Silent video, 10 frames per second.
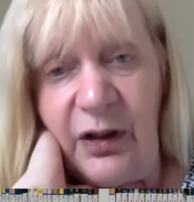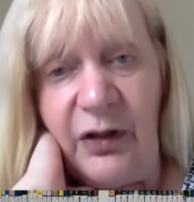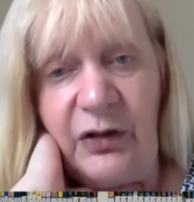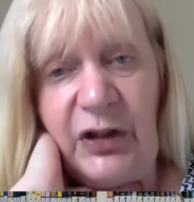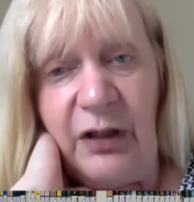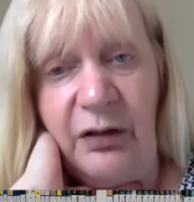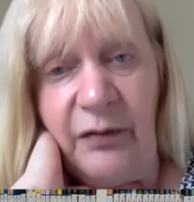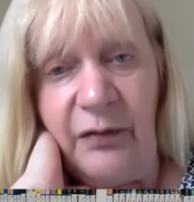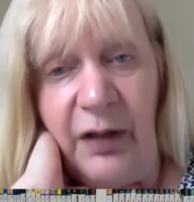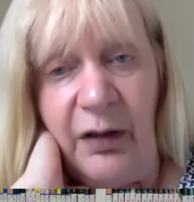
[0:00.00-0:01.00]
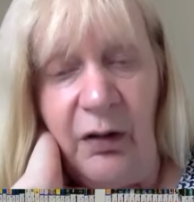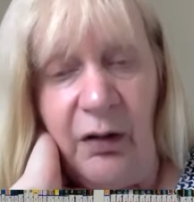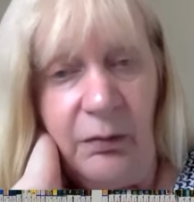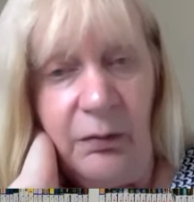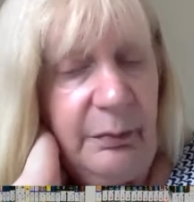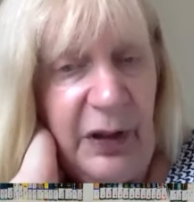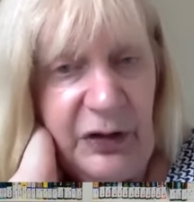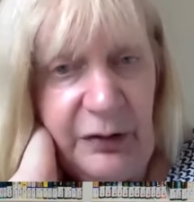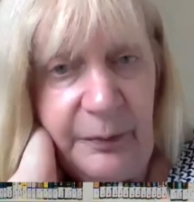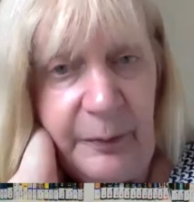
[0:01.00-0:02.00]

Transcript: until they are better.